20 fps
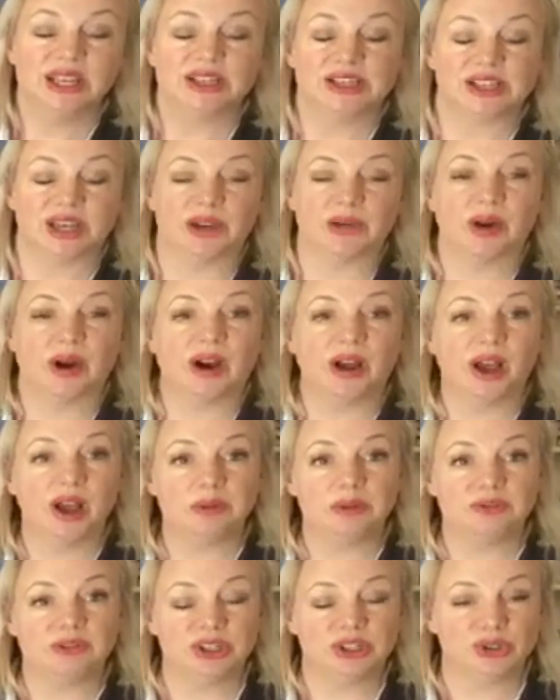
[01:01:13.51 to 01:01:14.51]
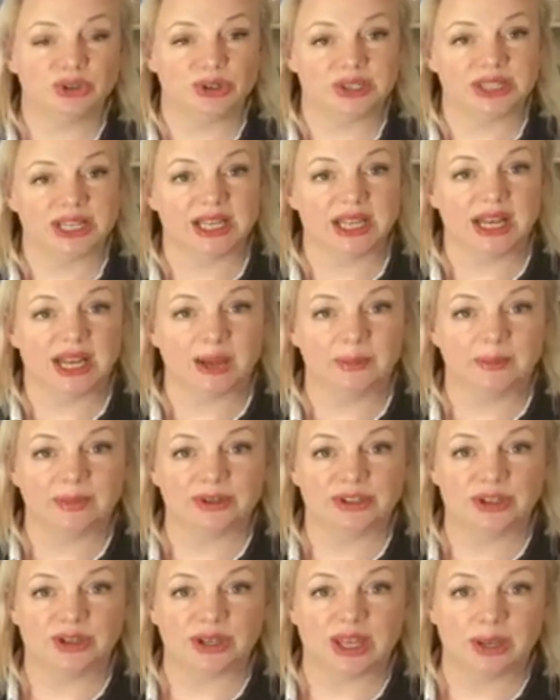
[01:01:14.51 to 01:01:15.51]
So I hope you enjoyed it.
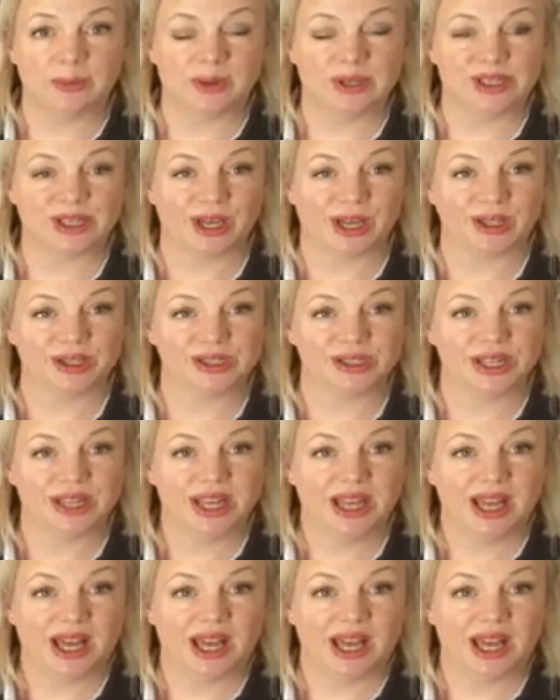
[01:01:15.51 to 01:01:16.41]
Do keep in touch.